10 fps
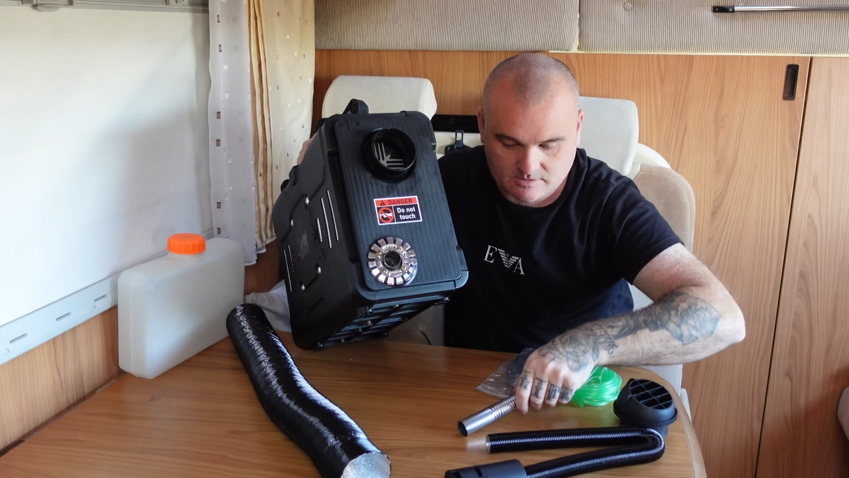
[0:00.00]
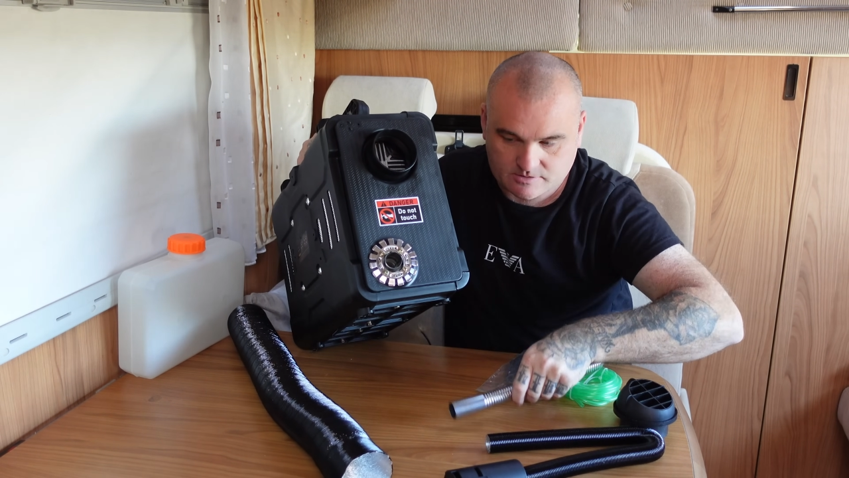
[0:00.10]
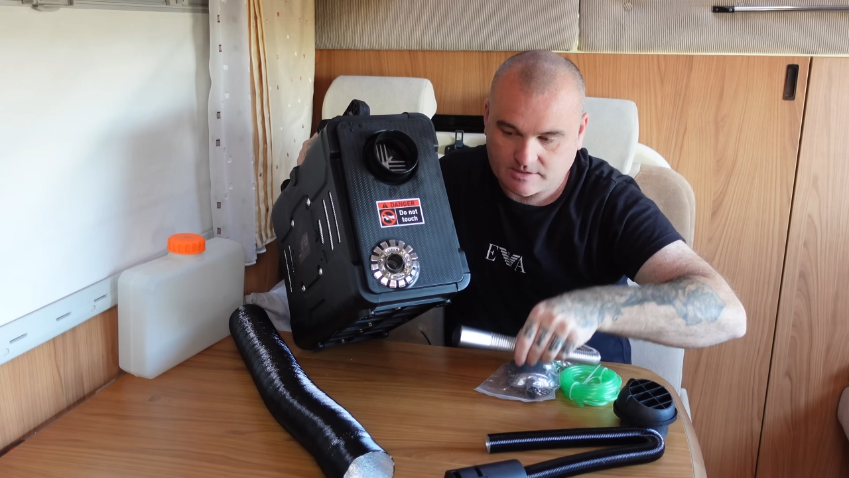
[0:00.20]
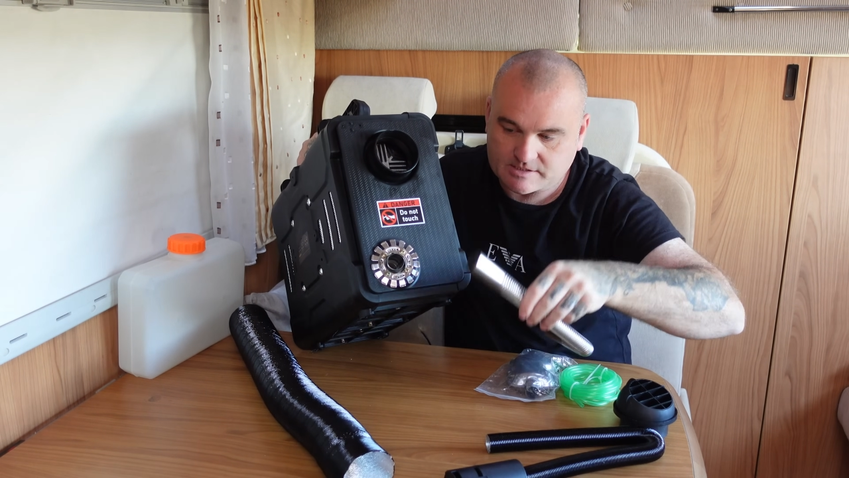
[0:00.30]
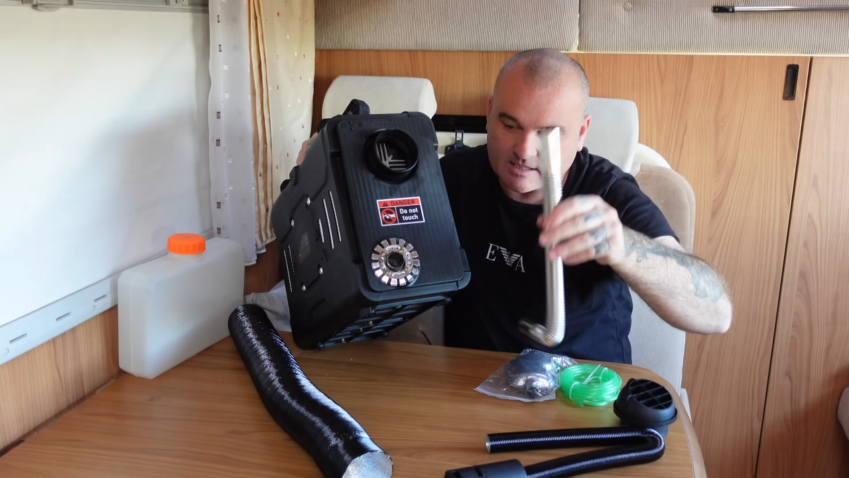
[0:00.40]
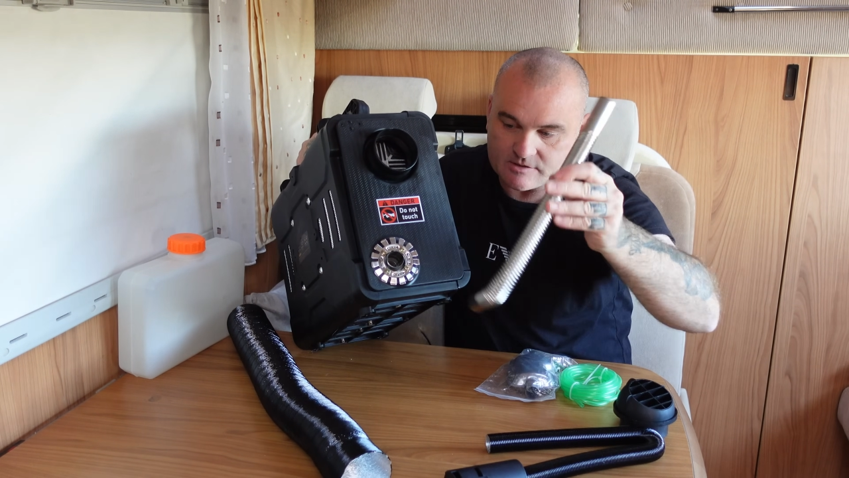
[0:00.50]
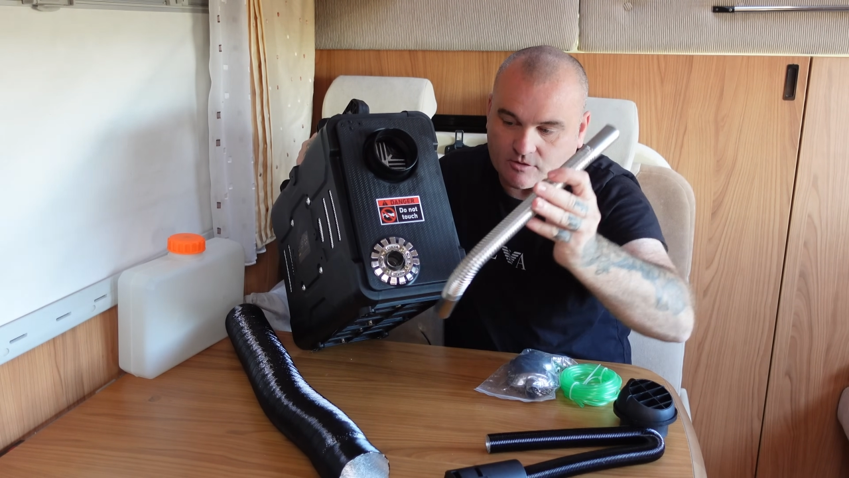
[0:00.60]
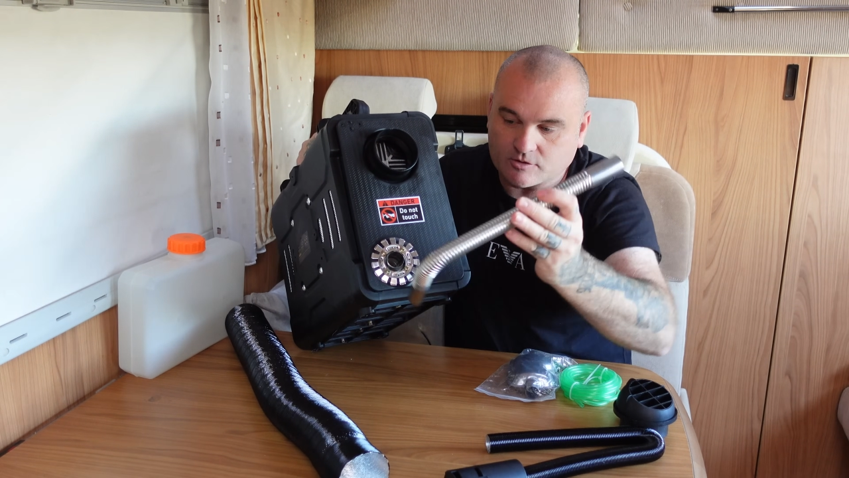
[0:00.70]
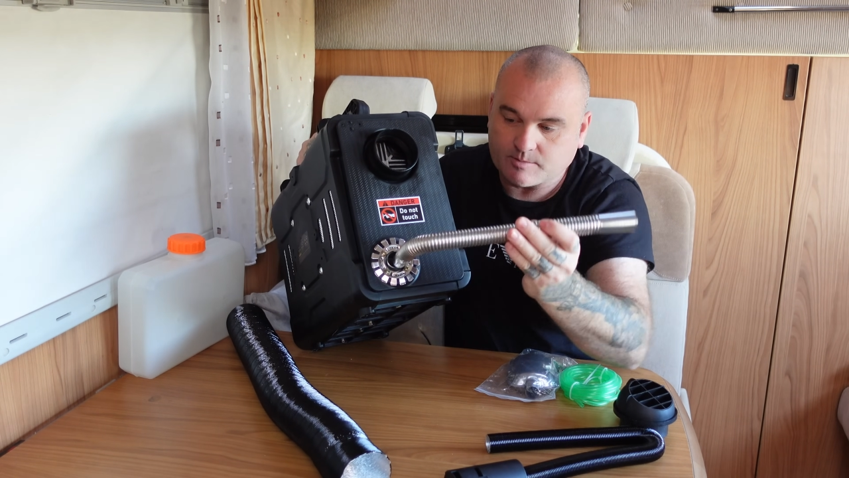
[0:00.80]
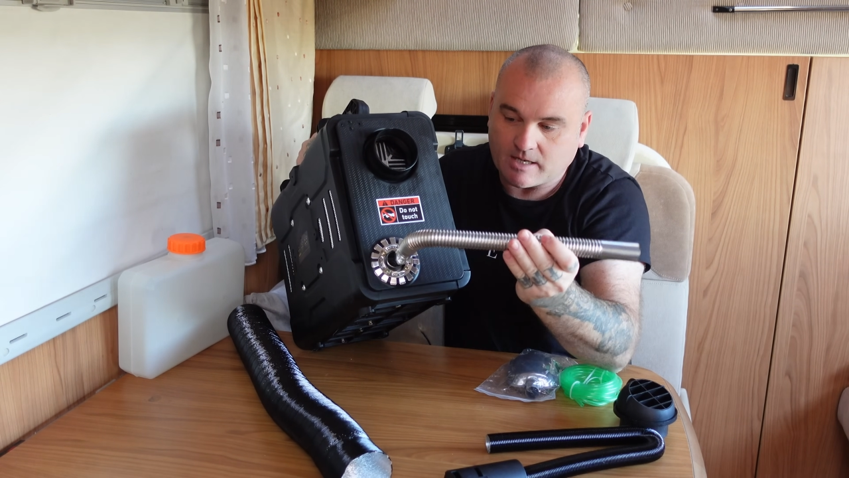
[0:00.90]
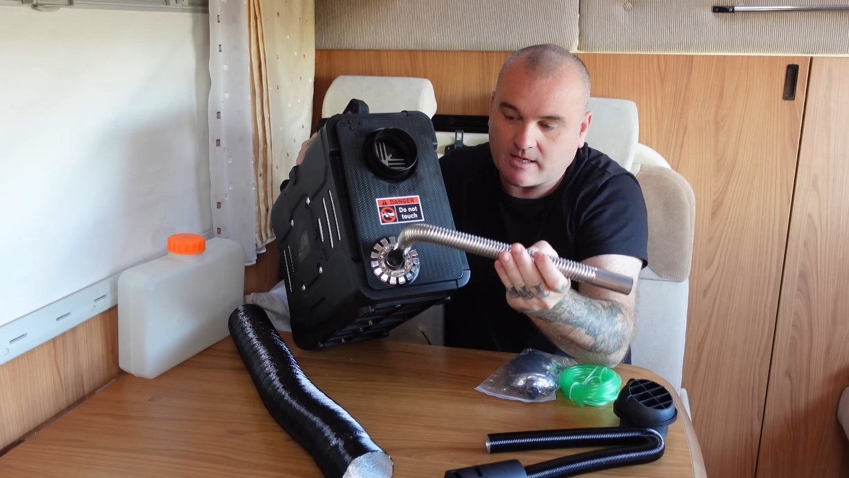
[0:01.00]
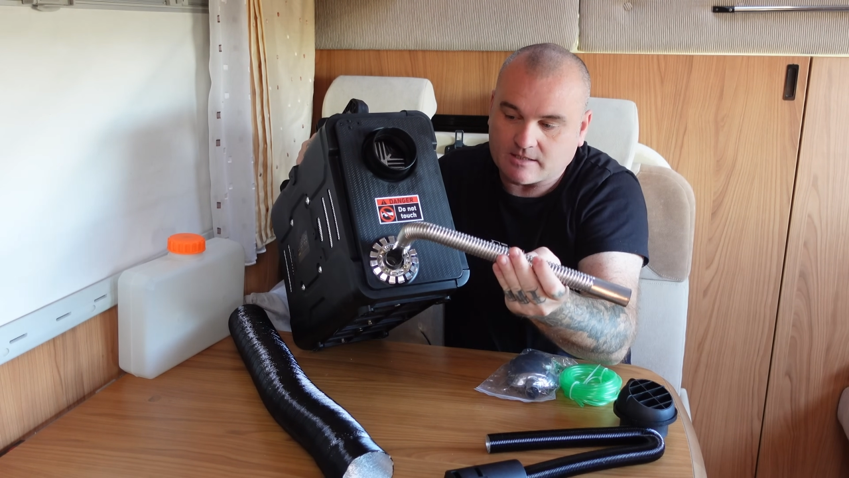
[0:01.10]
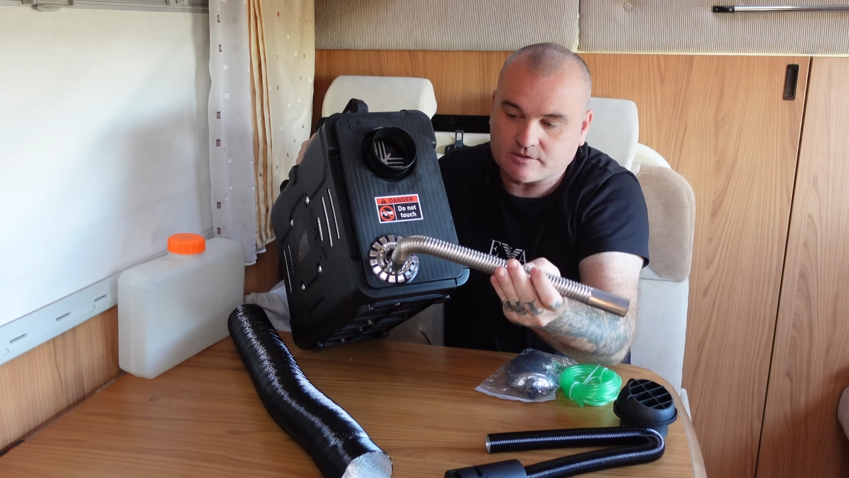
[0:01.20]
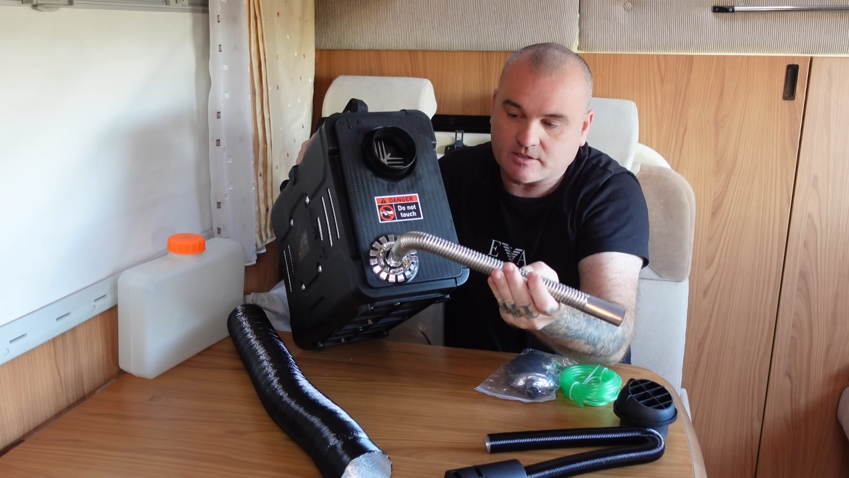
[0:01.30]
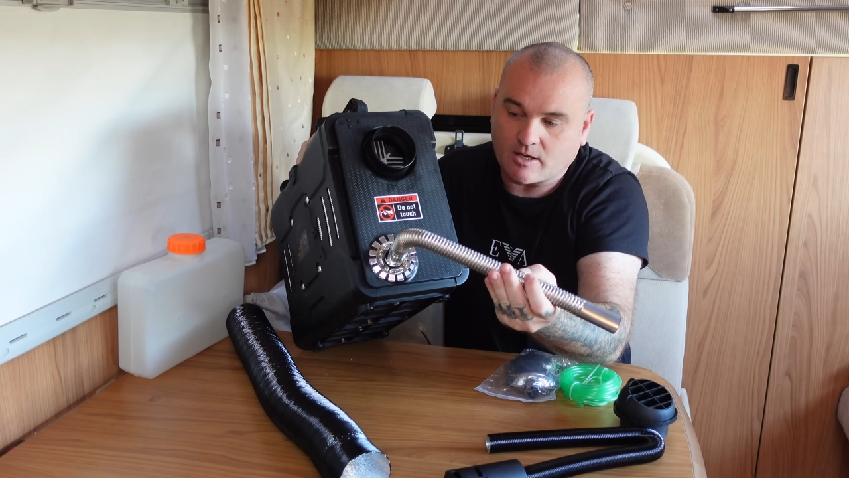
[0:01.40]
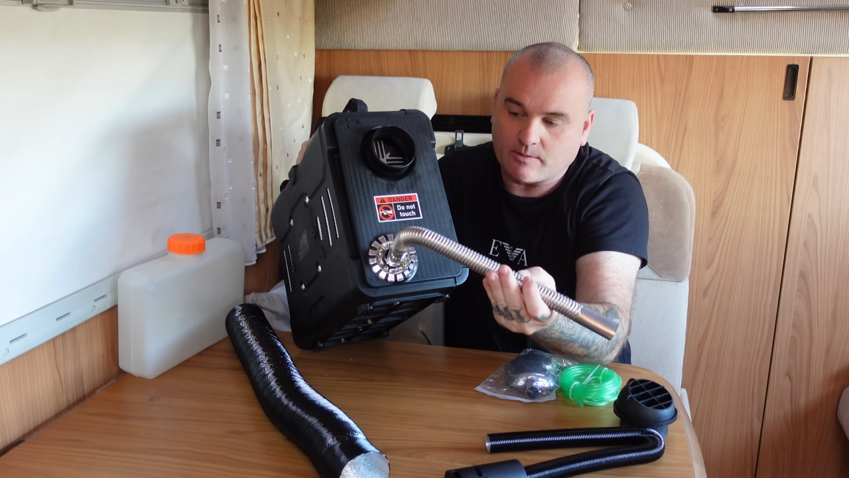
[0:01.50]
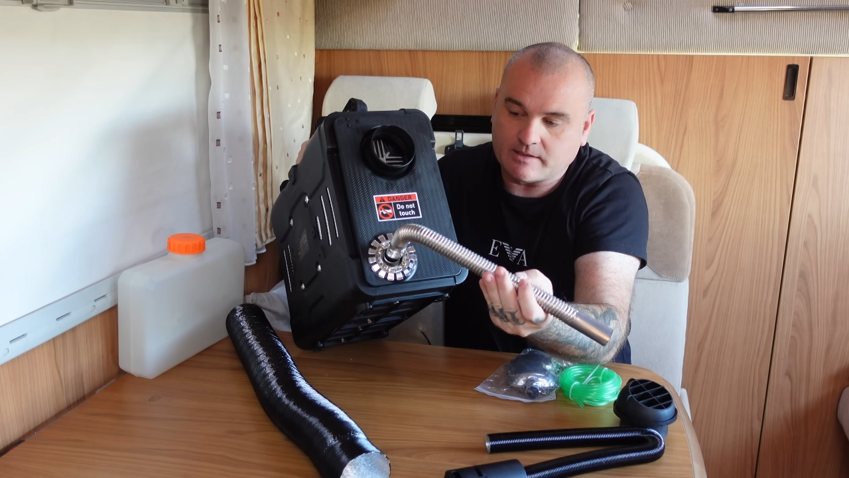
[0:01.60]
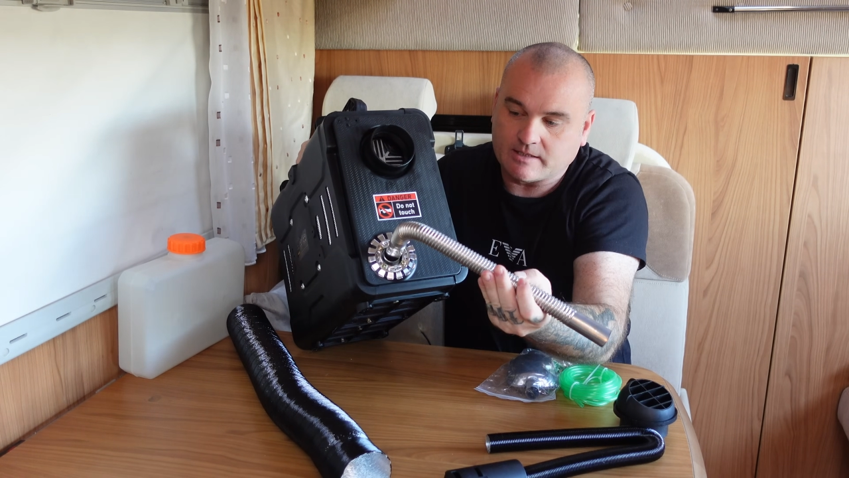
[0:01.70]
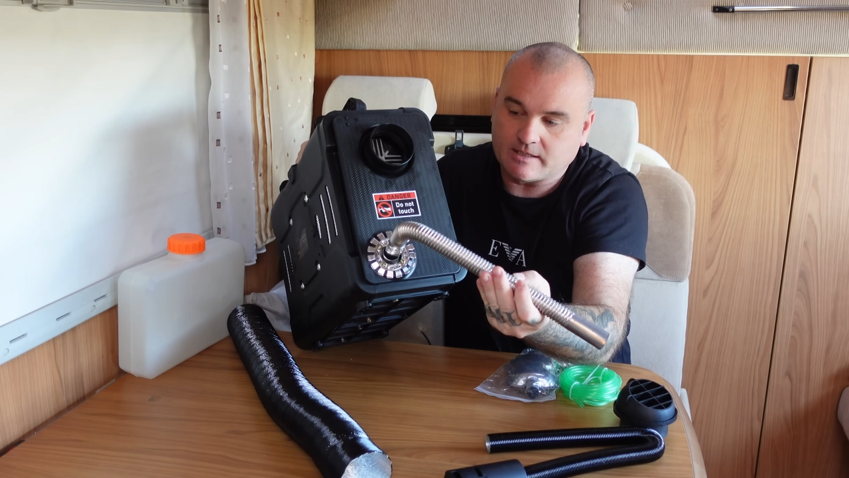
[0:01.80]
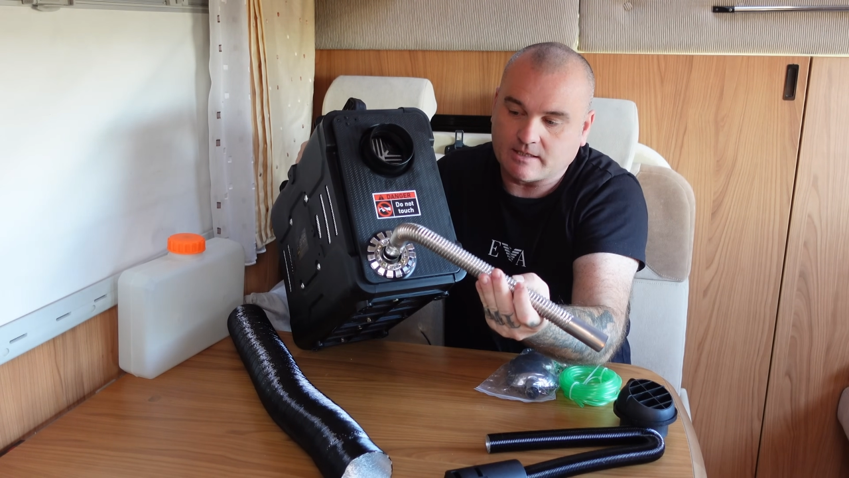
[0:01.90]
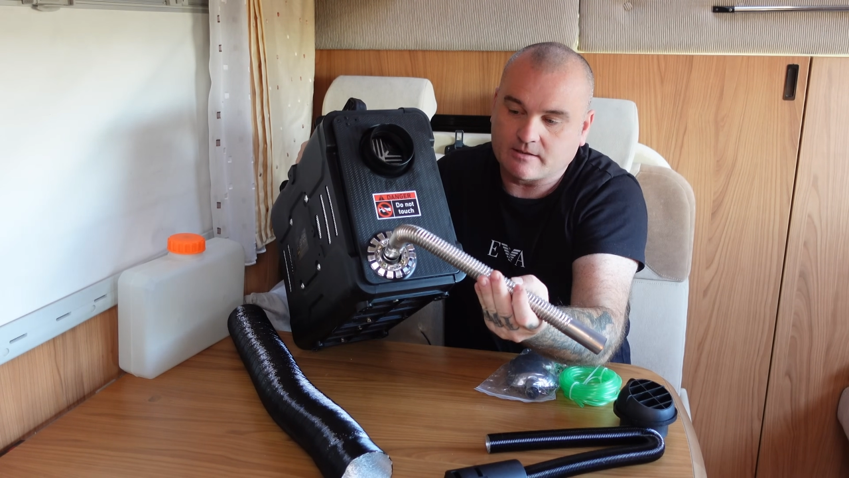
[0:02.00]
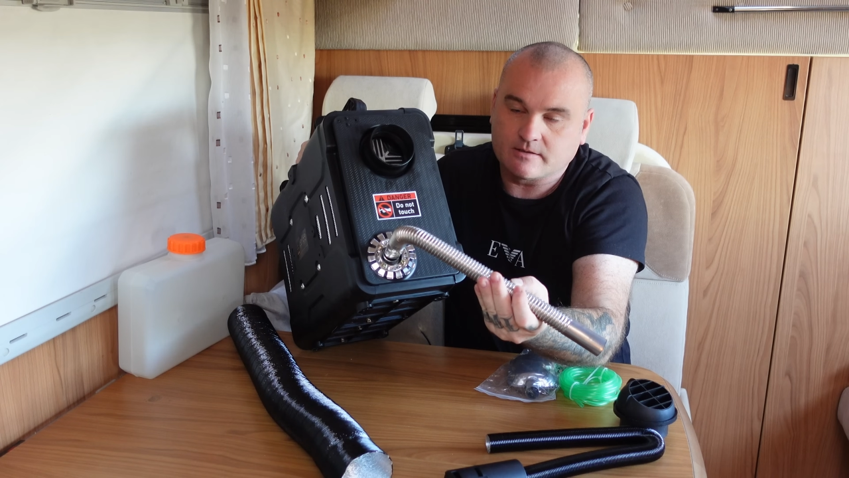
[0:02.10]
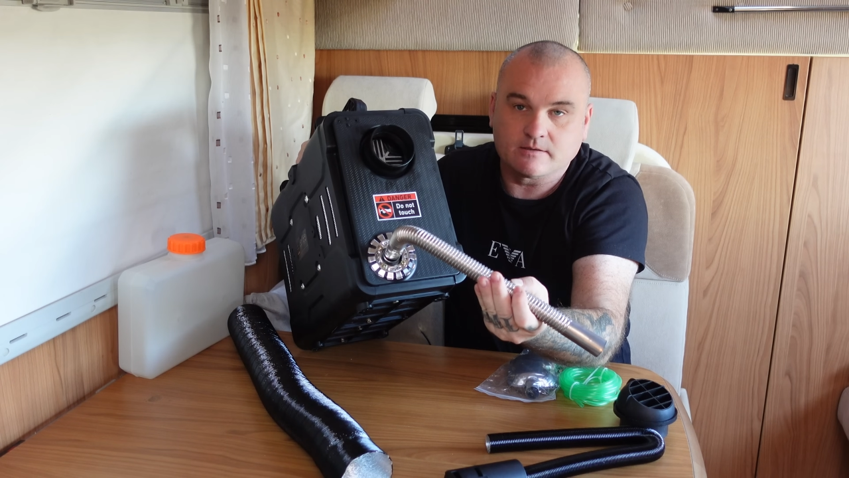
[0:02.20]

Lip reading: so this exhaust pipe has to go in here,